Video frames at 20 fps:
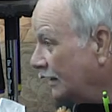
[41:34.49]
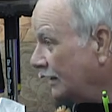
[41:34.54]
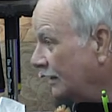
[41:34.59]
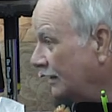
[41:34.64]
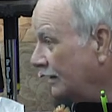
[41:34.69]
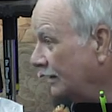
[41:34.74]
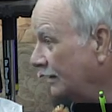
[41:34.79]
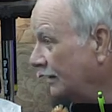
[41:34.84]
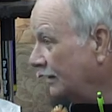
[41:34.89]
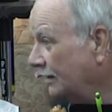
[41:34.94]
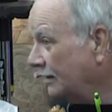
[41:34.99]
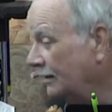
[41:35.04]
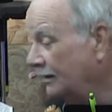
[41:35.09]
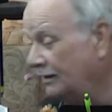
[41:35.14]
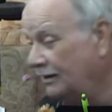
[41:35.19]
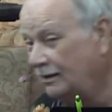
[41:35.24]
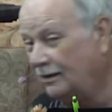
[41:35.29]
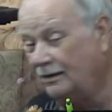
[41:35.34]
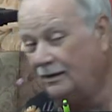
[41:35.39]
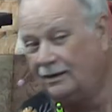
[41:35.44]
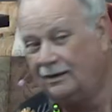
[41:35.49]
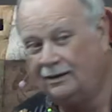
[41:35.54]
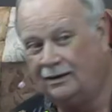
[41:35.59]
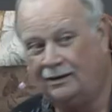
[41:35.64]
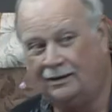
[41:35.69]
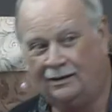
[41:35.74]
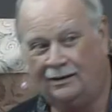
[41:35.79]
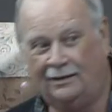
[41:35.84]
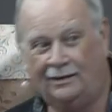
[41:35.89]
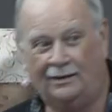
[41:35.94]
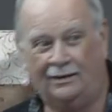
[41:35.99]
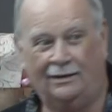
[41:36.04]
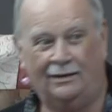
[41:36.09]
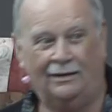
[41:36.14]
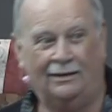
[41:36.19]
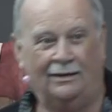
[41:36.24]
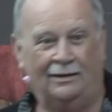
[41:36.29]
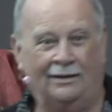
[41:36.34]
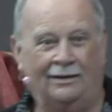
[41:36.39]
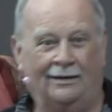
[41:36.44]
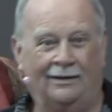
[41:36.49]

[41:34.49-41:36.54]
Nobody speaks.